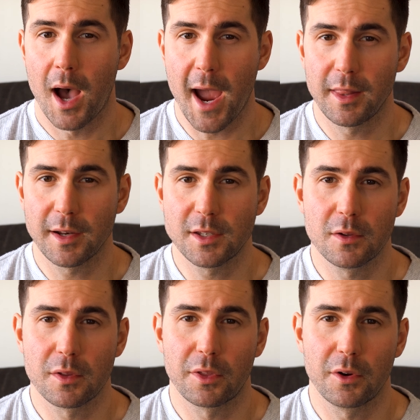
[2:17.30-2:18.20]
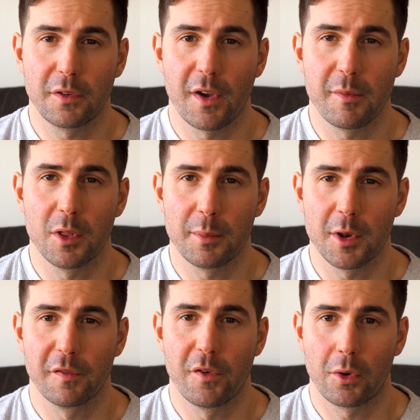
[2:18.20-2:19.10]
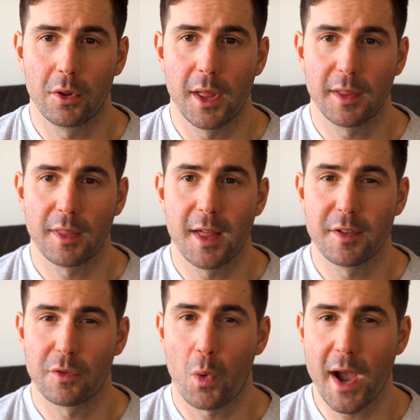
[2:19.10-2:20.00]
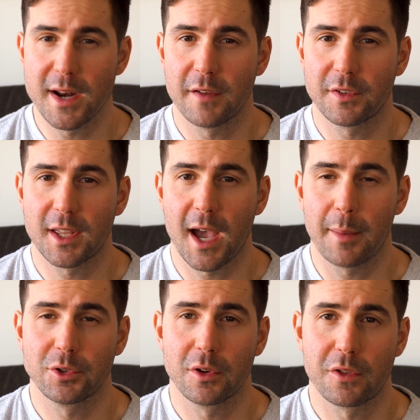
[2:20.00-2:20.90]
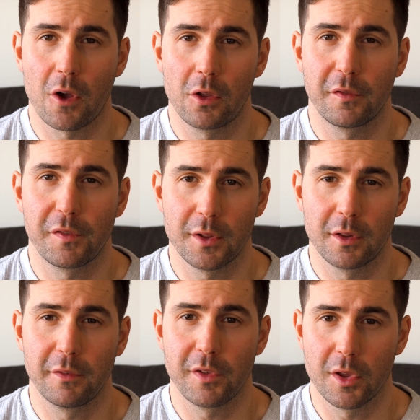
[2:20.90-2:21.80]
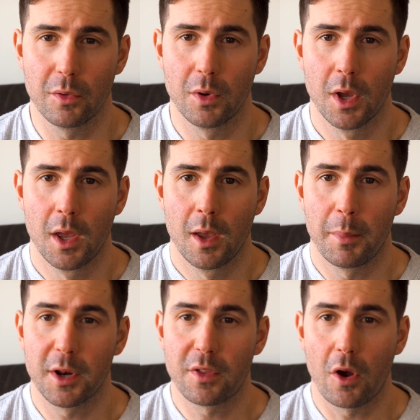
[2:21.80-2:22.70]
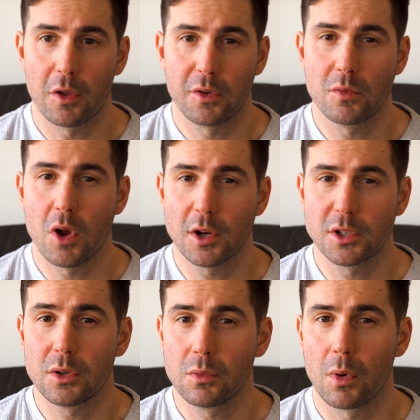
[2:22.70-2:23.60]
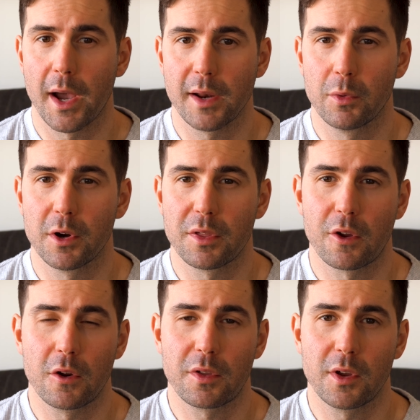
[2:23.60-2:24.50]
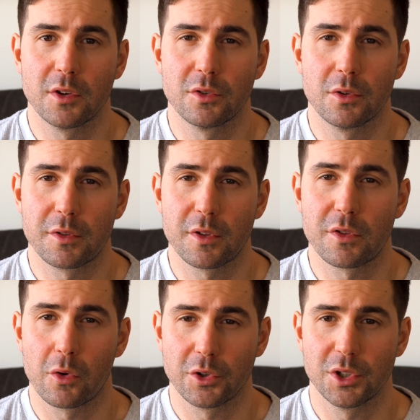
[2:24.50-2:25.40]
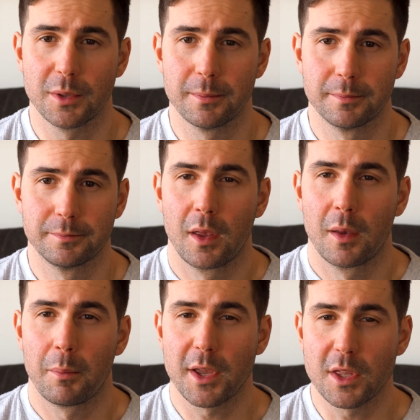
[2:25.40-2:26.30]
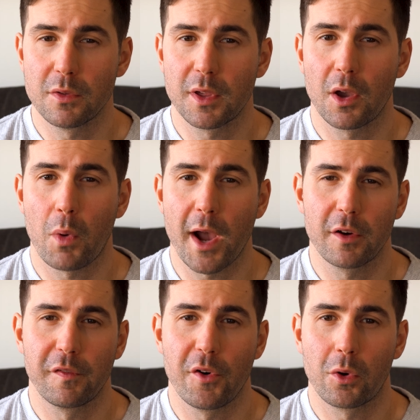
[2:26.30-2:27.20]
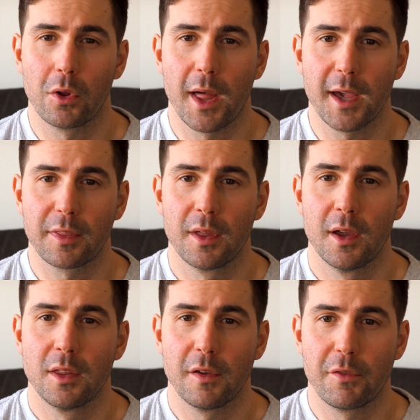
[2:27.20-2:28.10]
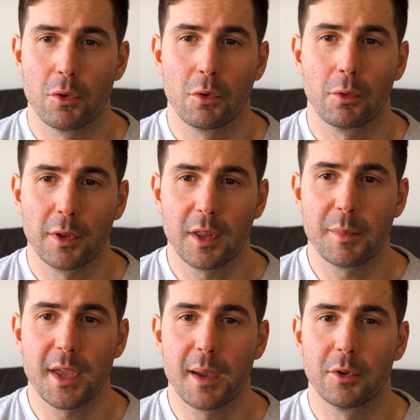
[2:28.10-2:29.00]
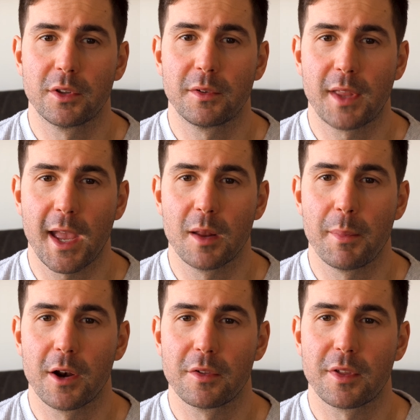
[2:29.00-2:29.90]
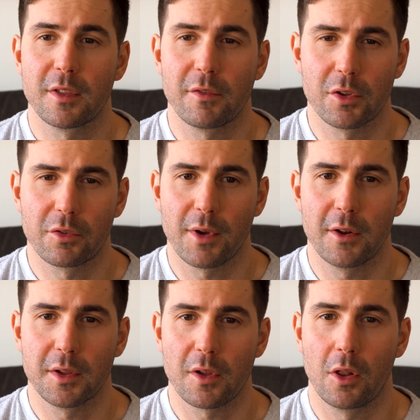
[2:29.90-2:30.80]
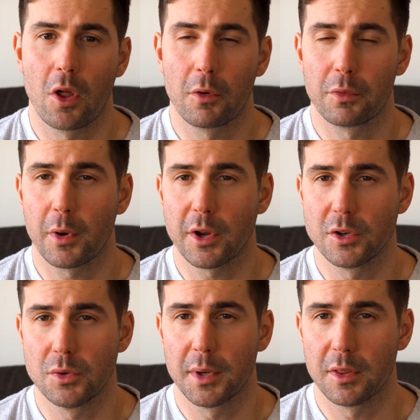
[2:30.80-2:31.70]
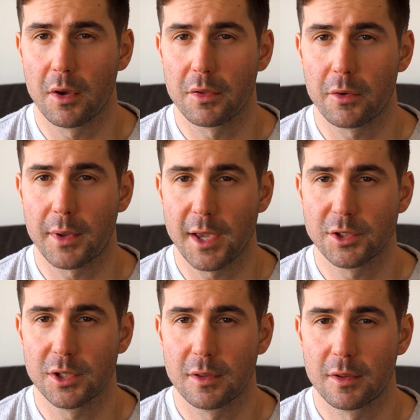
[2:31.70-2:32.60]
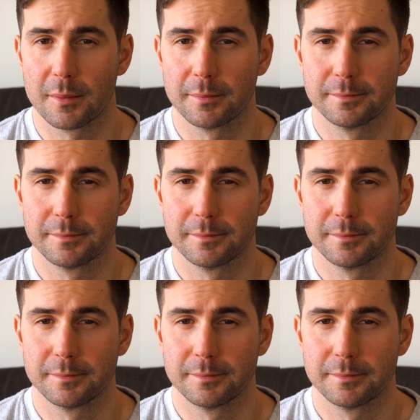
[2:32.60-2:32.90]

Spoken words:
I like to use a 35mm focal length, that is wide enough to capture a solid field of view, but it's also not too wide where it starts to introduce distortion. By using a wider focal length, the viewer will really be able to gain a better sense of your surroundings along with what you're doing in those locations.